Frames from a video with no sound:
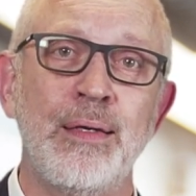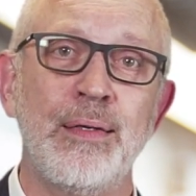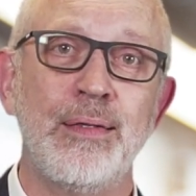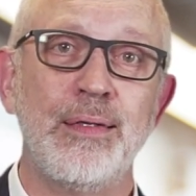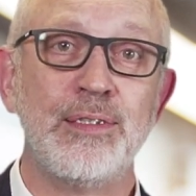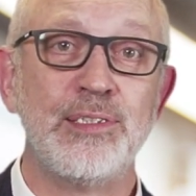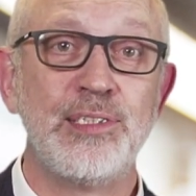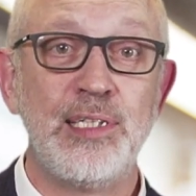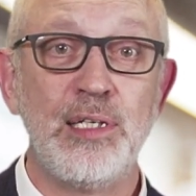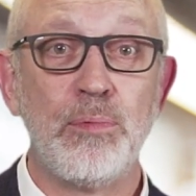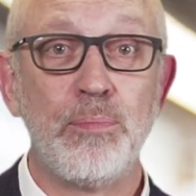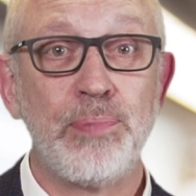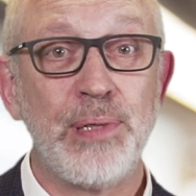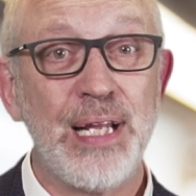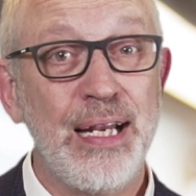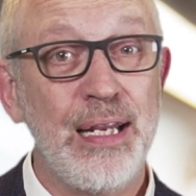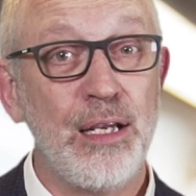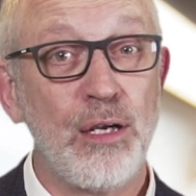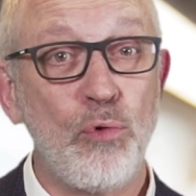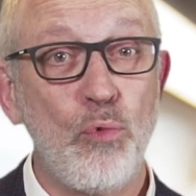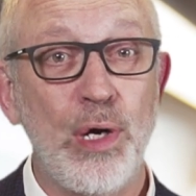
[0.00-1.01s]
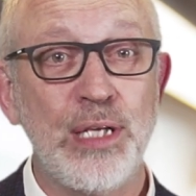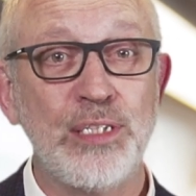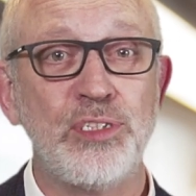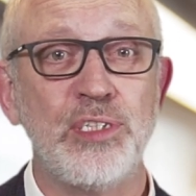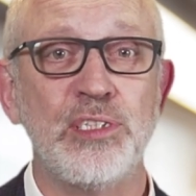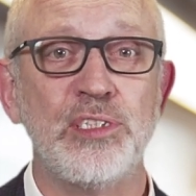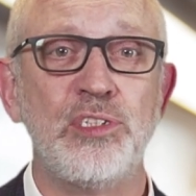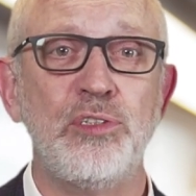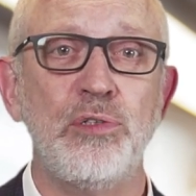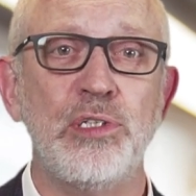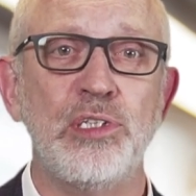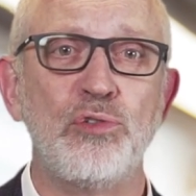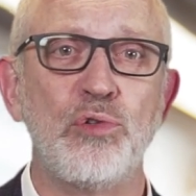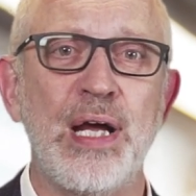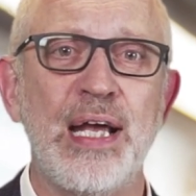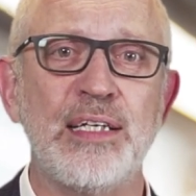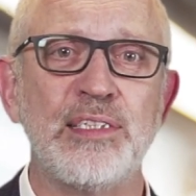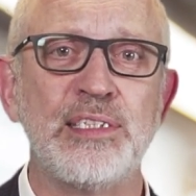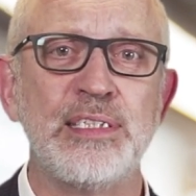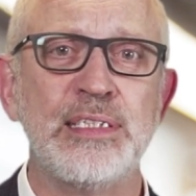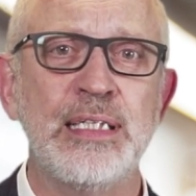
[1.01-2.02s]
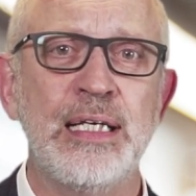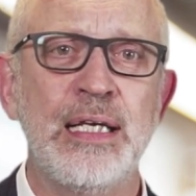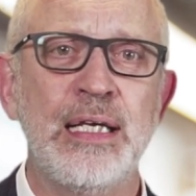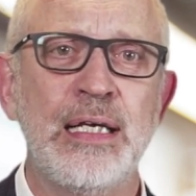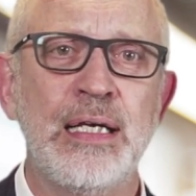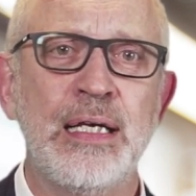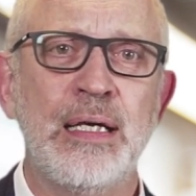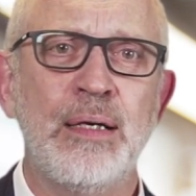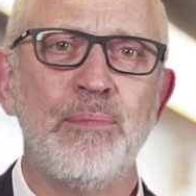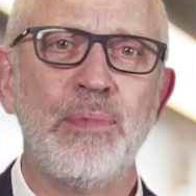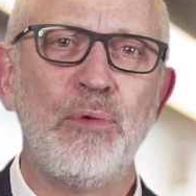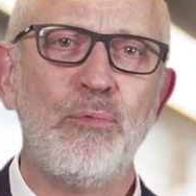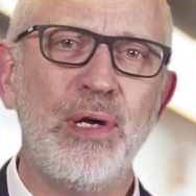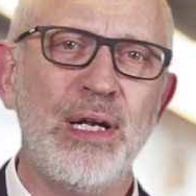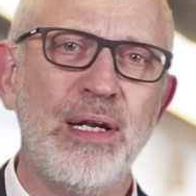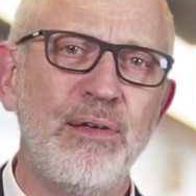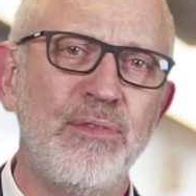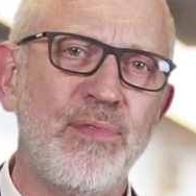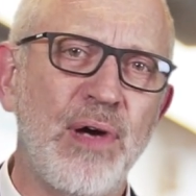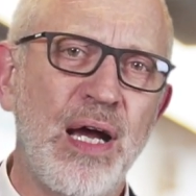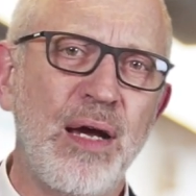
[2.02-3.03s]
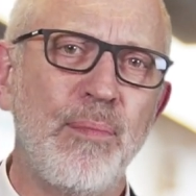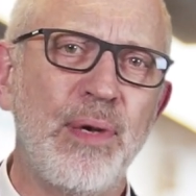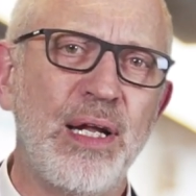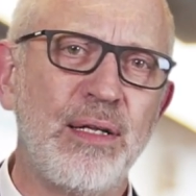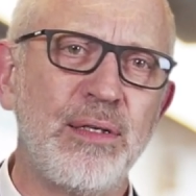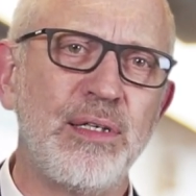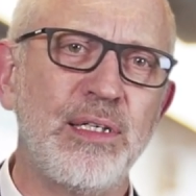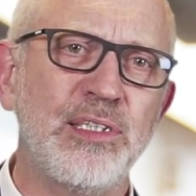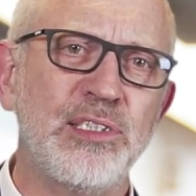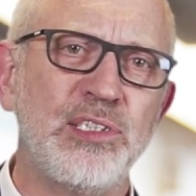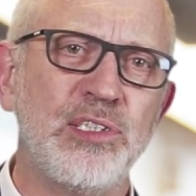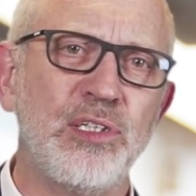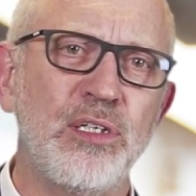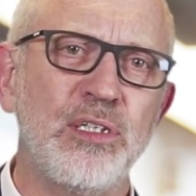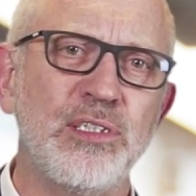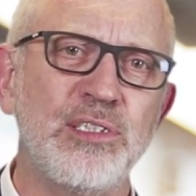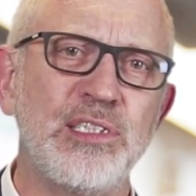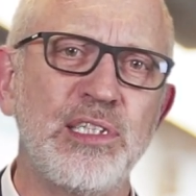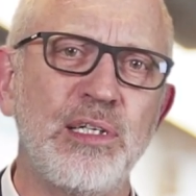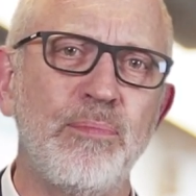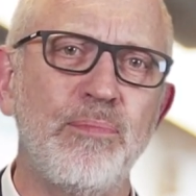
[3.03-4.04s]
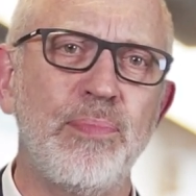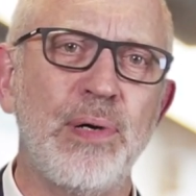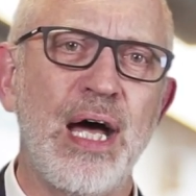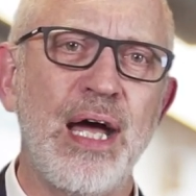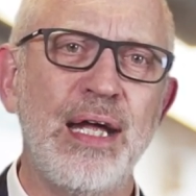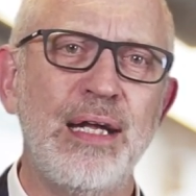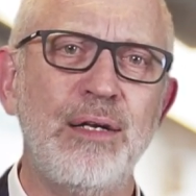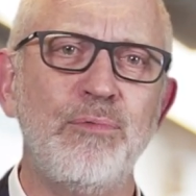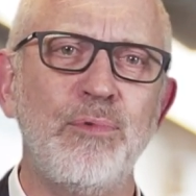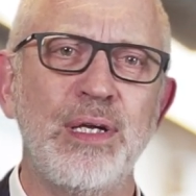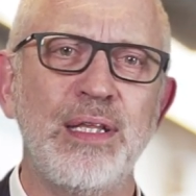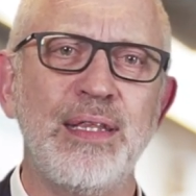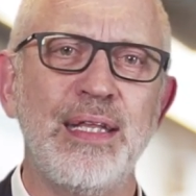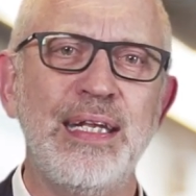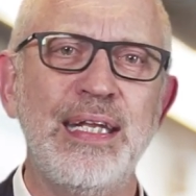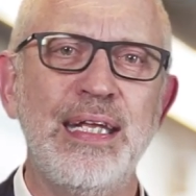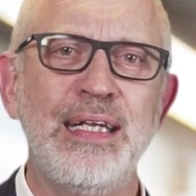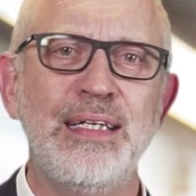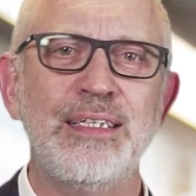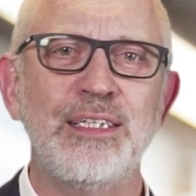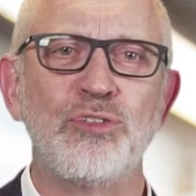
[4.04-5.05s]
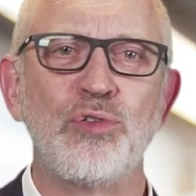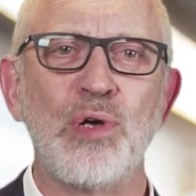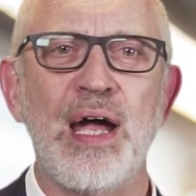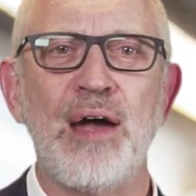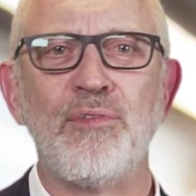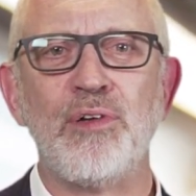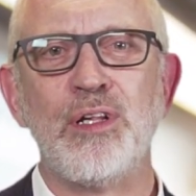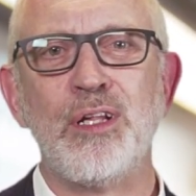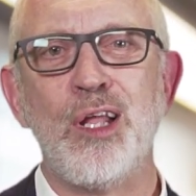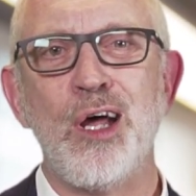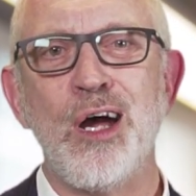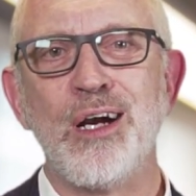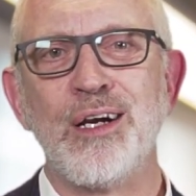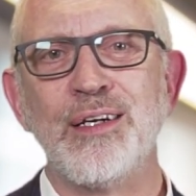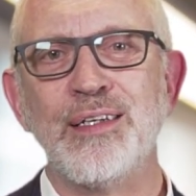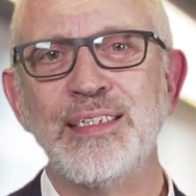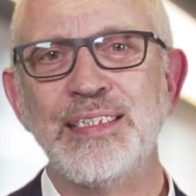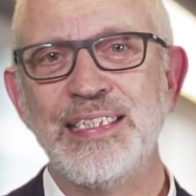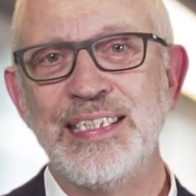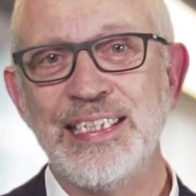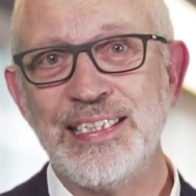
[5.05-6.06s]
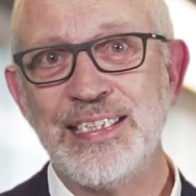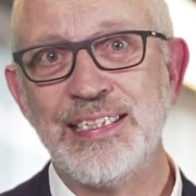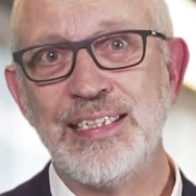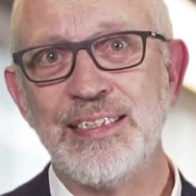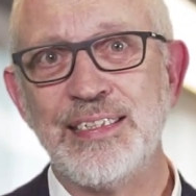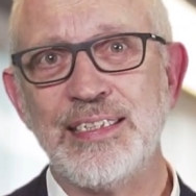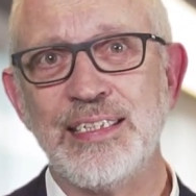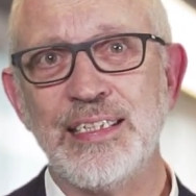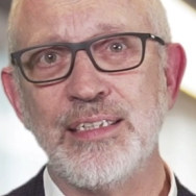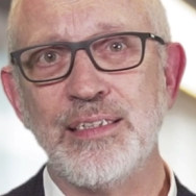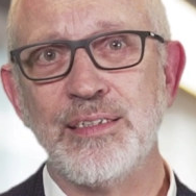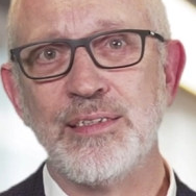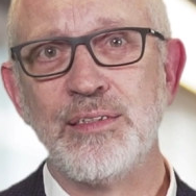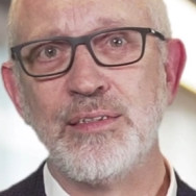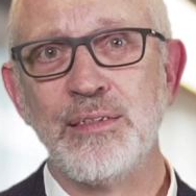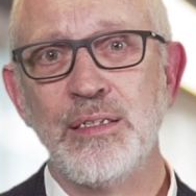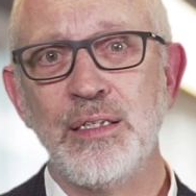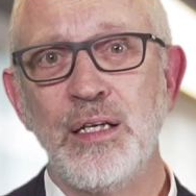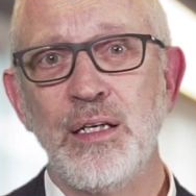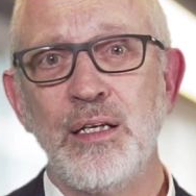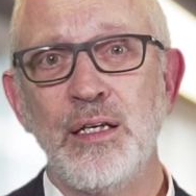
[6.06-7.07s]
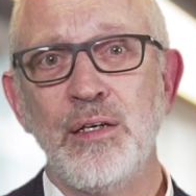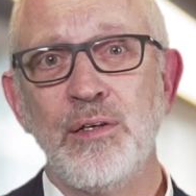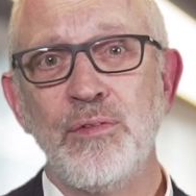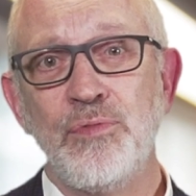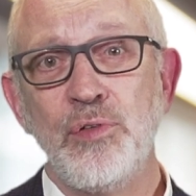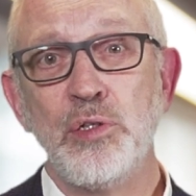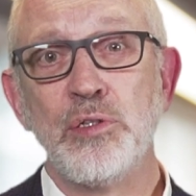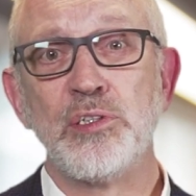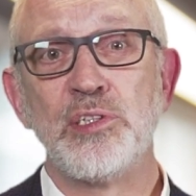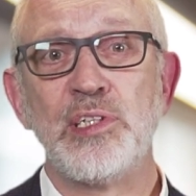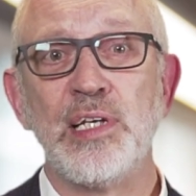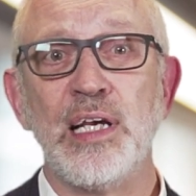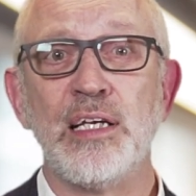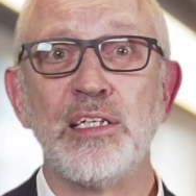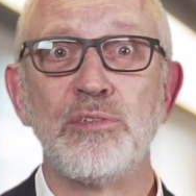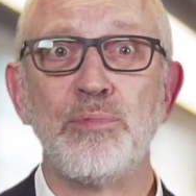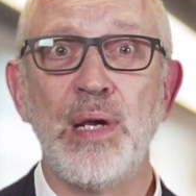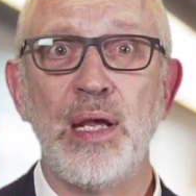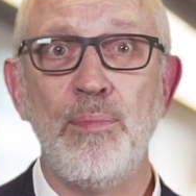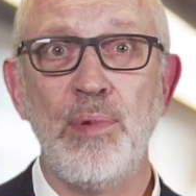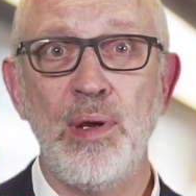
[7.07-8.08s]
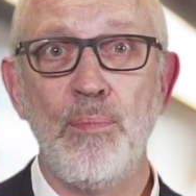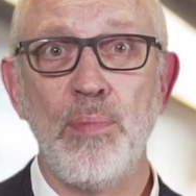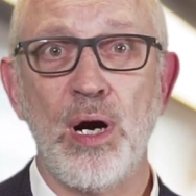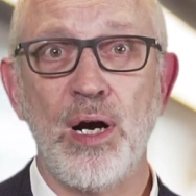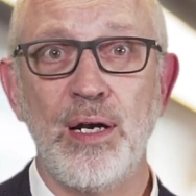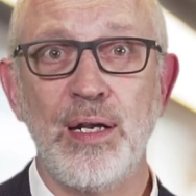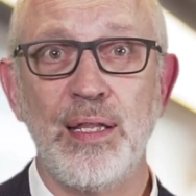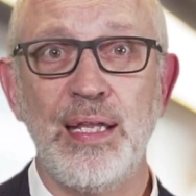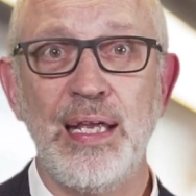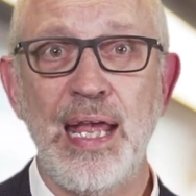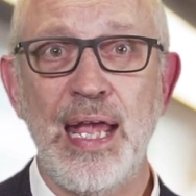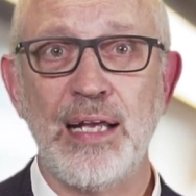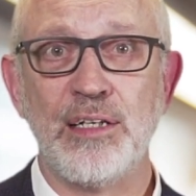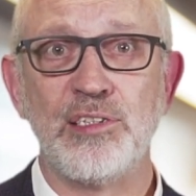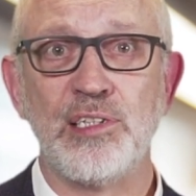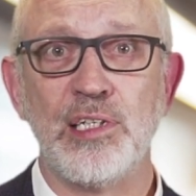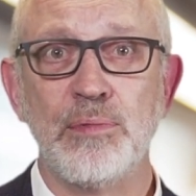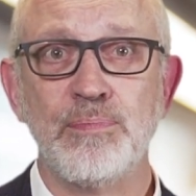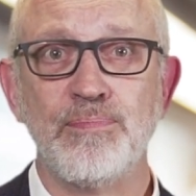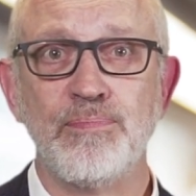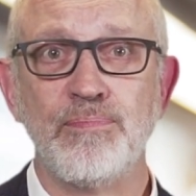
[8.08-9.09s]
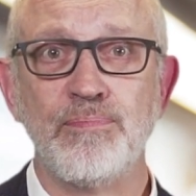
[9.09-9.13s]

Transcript: There's still plenty of questions to address, but when environmental concerns combine with the need to travel longer distances, fuel cells may be part of the answer.